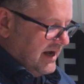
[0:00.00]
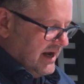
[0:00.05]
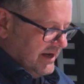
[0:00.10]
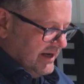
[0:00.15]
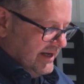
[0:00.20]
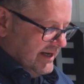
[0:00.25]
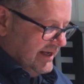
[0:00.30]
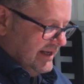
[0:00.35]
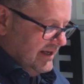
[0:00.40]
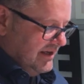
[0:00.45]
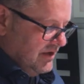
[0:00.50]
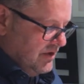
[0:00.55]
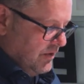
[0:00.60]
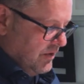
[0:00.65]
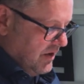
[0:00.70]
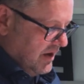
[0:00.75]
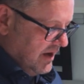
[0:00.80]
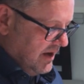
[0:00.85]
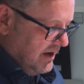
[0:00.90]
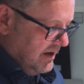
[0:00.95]
like on an
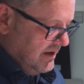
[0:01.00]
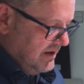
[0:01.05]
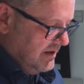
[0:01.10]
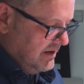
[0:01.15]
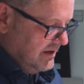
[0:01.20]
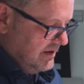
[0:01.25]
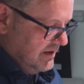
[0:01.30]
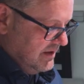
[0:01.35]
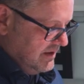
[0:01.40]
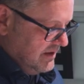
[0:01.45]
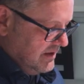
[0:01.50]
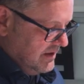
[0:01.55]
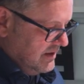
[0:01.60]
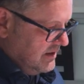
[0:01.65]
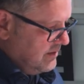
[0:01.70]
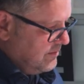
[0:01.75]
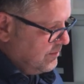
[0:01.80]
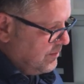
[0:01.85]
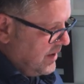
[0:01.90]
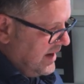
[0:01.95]
indoor
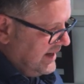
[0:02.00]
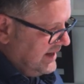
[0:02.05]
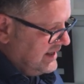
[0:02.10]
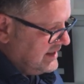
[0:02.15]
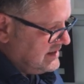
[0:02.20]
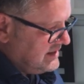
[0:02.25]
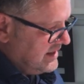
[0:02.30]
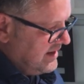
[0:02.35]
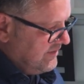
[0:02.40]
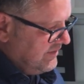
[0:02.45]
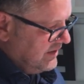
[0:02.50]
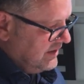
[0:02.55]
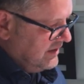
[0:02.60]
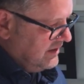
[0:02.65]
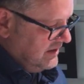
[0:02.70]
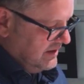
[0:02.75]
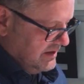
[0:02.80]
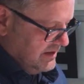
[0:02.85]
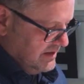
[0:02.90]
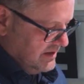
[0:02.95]
brightness
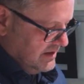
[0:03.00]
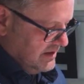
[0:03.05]
level?